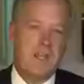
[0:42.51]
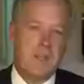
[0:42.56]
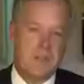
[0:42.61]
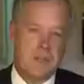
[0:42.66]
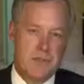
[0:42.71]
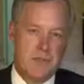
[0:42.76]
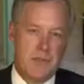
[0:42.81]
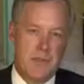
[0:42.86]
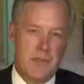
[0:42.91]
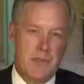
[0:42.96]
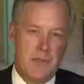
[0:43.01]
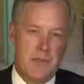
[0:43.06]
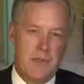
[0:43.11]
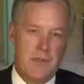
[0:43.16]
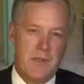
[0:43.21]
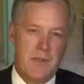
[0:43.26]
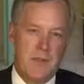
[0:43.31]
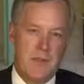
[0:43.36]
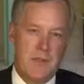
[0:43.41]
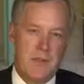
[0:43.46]
making sure
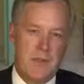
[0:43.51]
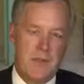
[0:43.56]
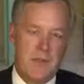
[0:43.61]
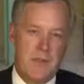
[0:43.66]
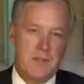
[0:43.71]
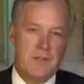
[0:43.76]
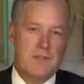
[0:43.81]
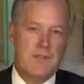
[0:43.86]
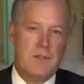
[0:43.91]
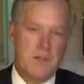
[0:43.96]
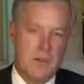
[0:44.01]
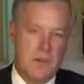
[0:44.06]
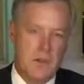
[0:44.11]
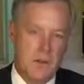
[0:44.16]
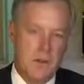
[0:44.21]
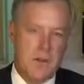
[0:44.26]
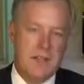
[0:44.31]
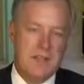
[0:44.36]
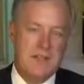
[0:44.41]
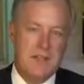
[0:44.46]
that this
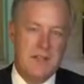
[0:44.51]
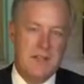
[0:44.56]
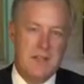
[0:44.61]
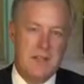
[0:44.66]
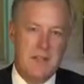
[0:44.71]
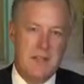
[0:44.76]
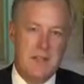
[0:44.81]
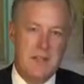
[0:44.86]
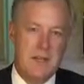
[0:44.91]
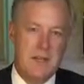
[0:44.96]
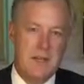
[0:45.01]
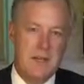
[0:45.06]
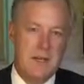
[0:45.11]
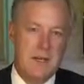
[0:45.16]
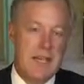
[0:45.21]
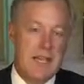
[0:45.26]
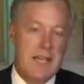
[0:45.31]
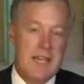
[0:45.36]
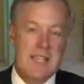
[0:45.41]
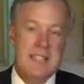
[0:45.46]
security detail
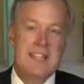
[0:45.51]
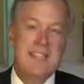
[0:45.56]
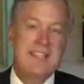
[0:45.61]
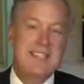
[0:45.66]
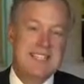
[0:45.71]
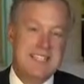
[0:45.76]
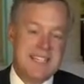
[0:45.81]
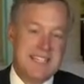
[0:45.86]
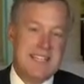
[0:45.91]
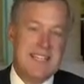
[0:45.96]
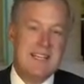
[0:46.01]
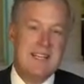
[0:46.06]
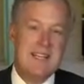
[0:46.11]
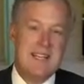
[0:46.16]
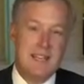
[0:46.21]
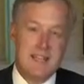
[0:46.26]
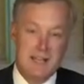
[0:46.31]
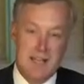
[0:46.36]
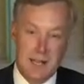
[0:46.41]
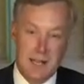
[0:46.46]
is
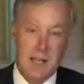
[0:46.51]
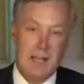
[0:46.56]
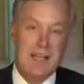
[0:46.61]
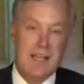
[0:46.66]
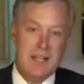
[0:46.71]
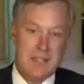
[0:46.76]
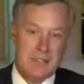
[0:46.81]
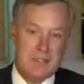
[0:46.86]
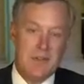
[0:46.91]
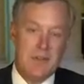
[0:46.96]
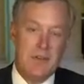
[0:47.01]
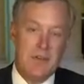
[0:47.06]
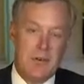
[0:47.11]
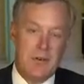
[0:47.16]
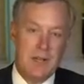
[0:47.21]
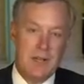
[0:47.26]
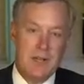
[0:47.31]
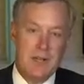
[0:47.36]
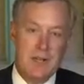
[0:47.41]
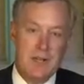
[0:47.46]
indeed an elite
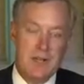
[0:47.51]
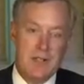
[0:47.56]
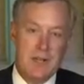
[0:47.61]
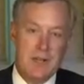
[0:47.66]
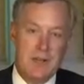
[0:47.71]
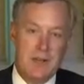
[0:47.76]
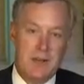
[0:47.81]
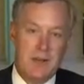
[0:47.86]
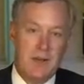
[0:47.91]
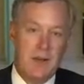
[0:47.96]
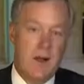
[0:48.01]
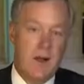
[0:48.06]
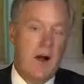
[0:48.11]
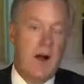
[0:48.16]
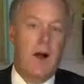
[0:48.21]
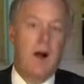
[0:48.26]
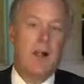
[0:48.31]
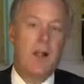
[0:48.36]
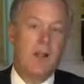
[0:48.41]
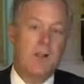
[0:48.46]
security detail.
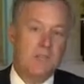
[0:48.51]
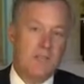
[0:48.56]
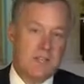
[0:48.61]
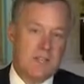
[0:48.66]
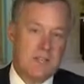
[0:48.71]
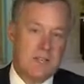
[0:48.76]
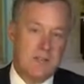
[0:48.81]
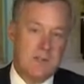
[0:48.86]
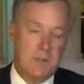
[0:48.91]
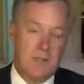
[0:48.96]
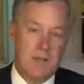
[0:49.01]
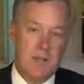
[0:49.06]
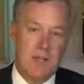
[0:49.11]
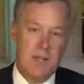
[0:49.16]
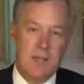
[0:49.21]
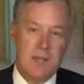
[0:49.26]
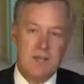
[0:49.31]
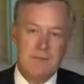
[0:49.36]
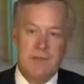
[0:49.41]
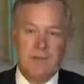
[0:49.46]
All of us have
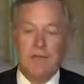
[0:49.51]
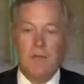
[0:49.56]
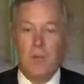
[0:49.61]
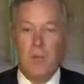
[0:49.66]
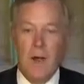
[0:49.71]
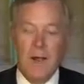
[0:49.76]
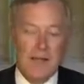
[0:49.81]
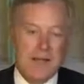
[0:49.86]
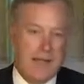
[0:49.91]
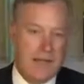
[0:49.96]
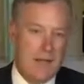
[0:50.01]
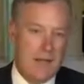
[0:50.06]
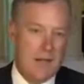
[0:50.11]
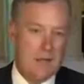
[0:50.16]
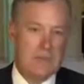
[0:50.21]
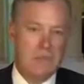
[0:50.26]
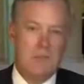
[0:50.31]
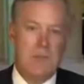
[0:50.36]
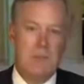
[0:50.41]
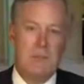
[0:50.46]
believed that the White
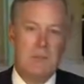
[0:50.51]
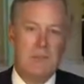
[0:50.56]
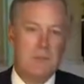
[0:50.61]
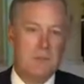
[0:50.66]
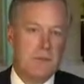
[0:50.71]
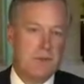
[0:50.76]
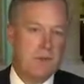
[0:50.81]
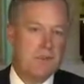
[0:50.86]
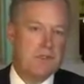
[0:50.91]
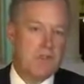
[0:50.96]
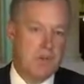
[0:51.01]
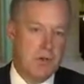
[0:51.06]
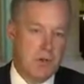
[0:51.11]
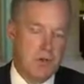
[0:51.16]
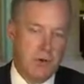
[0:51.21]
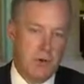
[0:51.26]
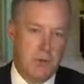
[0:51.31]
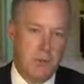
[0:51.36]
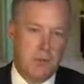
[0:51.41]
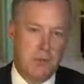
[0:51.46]
House should be the most
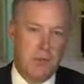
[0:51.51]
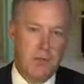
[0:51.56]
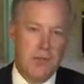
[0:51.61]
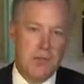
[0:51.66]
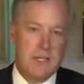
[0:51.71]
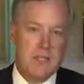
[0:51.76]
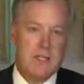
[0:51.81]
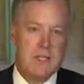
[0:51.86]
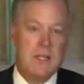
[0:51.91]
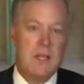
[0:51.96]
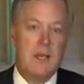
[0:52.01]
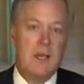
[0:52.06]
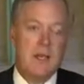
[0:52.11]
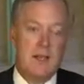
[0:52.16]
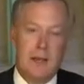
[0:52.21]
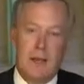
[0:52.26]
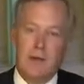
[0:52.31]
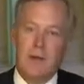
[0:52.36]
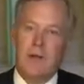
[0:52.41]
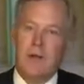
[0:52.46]
secure place,
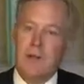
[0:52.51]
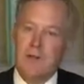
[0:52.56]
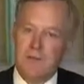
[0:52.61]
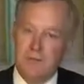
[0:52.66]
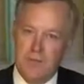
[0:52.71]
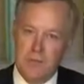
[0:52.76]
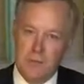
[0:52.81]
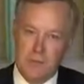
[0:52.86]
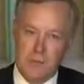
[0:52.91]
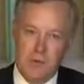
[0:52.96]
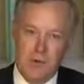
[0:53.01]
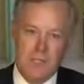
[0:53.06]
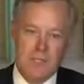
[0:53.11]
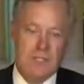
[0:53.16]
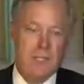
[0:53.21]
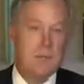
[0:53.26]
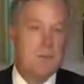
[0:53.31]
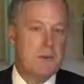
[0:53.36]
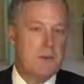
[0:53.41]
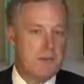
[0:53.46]
not only for the
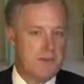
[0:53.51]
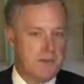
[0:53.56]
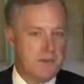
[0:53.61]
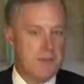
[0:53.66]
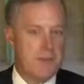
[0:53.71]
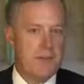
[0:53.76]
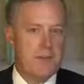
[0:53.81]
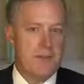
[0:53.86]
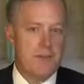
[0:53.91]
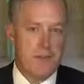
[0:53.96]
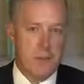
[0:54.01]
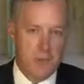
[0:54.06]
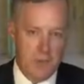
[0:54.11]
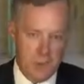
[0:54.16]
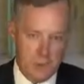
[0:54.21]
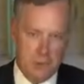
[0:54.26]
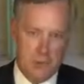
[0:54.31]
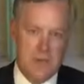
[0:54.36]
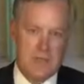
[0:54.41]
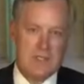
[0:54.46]
president, but for
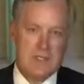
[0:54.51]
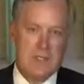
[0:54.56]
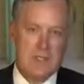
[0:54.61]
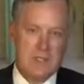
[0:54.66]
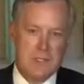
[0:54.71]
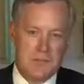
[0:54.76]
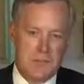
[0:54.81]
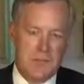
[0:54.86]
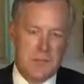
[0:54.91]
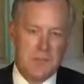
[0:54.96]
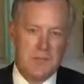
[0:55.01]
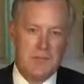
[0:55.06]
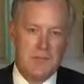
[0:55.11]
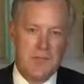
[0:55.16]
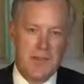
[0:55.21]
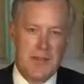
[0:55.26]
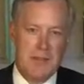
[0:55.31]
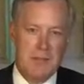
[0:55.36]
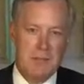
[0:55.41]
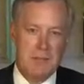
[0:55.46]
the president's first
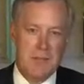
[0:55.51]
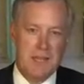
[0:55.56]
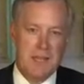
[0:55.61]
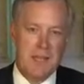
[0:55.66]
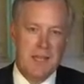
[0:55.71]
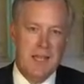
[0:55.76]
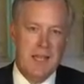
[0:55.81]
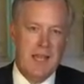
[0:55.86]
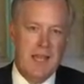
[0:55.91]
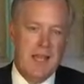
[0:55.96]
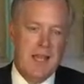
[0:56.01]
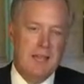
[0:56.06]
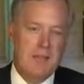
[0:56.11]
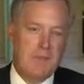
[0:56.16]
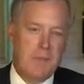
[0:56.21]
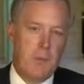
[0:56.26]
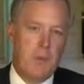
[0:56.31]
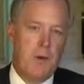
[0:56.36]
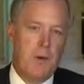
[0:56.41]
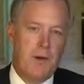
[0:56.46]
family.
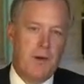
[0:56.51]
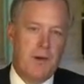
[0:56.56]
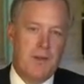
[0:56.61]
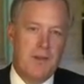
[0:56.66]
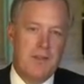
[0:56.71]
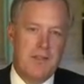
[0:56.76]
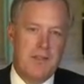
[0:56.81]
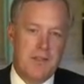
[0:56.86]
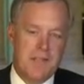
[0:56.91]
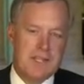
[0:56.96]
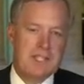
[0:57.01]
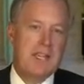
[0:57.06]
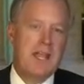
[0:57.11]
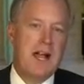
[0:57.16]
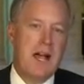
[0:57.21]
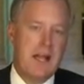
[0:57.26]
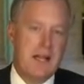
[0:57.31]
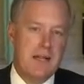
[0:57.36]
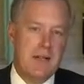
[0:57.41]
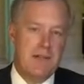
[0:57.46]
And for this
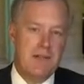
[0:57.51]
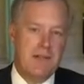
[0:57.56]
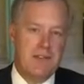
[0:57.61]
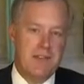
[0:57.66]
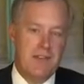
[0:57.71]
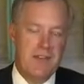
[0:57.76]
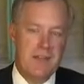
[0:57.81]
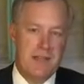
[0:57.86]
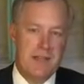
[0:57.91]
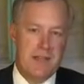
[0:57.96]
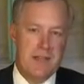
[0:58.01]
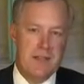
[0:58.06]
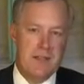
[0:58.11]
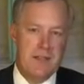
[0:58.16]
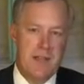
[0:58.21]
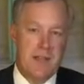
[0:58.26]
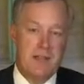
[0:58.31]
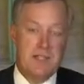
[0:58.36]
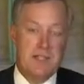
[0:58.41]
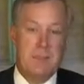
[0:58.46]
kind of event
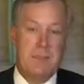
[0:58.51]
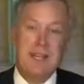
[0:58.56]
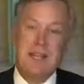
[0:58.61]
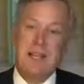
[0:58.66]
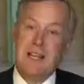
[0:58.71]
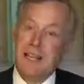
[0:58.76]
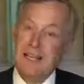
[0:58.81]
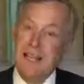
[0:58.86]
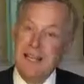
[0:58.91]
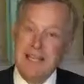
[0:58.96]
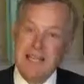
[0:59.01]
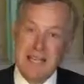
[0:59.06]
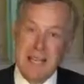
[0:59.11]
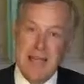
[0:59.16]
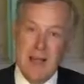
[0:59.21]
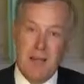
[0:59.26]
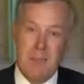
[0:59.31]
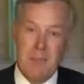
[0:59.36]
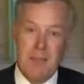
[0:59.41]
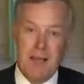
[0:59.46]
to be leaked
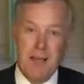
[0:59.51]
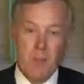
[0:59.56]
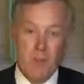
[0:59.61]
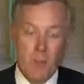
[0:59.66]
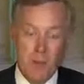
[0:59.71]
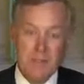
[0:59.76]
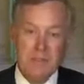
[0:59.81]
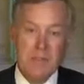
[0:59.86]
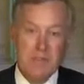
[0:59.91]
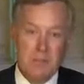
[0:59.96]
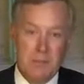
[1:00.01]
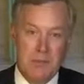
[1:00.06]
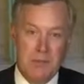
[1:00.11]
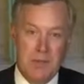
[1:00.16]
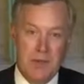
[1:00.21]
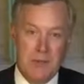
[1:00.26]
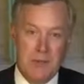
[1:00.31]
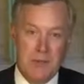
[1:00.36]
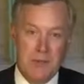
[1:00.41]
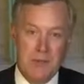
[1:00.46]
out by
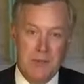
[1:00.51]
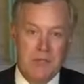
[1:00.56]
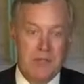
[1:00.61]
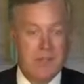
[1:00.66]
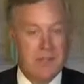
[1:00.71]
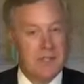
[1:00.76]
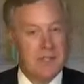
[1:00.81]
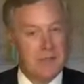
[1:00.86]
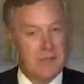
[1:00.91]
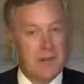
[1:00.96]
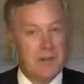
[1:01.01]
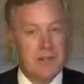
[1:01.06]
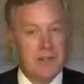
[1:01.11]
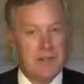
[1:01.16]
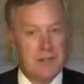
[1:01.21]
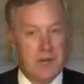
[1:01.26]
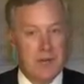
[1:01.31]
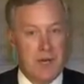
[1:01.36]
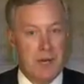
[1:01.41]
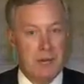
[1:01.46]
whistleblowers is
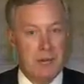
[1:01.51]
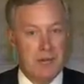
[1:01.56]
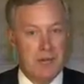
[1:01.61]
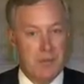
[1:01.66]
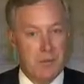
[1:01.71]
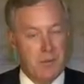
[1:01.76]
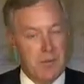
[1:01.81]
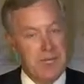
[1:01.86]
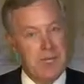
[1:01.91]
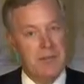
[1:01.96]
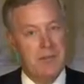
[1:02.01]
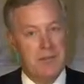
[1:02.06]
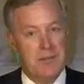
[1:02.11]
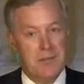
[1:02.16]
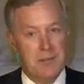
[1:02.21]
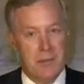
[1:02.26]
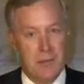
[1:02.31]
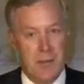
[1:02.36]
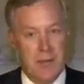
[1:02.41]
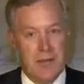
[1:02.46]
very troubling. We need
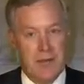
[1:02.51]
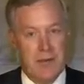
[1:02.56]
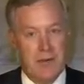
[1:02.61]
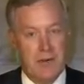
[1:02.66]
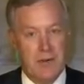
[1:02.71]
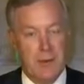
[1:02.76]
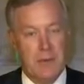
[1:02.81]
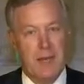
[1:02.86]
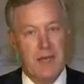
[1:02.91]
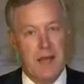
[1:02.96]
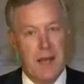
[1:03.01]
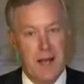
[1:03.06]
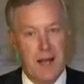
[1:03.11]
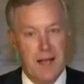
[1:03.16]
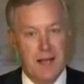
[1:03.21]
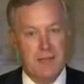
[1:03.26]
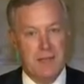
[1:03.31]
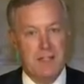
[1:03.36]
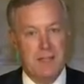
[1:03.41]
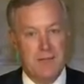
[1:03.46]
the director to be
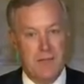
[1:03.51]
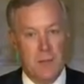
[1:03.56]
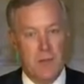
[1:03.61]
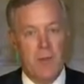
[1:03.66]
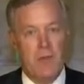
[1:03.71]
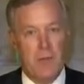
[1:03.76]
honest and